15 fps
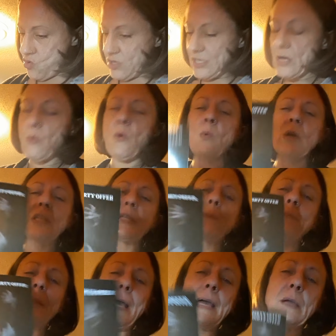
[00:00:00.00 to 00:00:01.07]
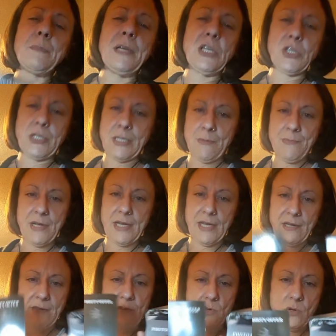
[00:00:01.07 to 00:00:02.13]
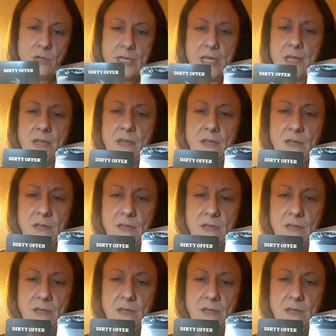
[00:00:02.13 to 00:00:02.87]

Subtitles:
Someone wants to blackmail somebody, okay?